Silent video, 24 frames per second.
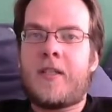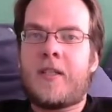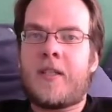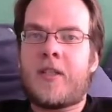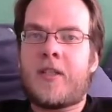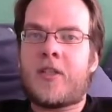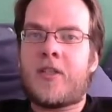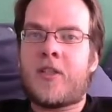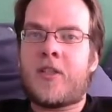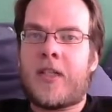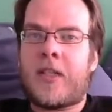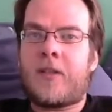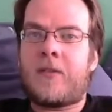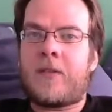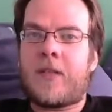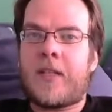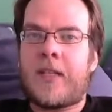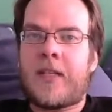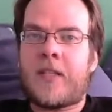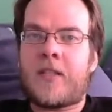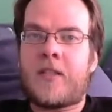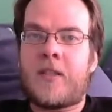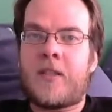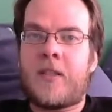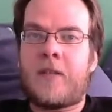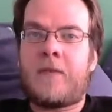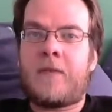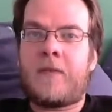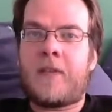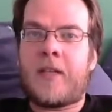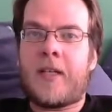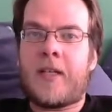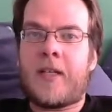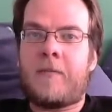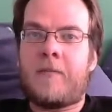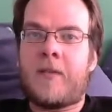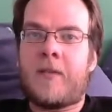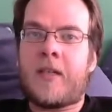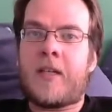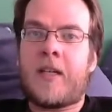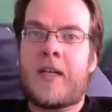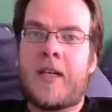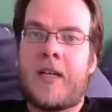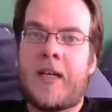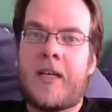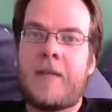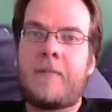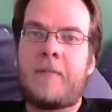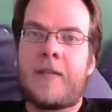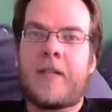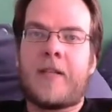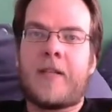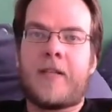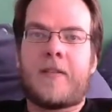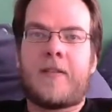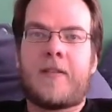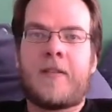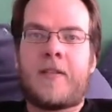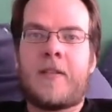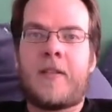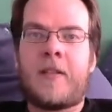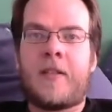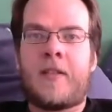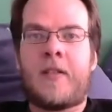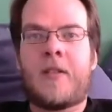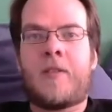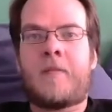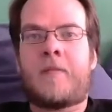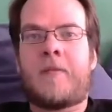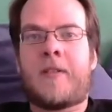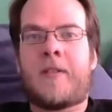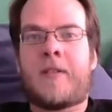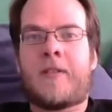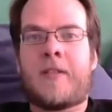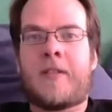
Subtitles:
shoutcast of a game that I played in OpenRA.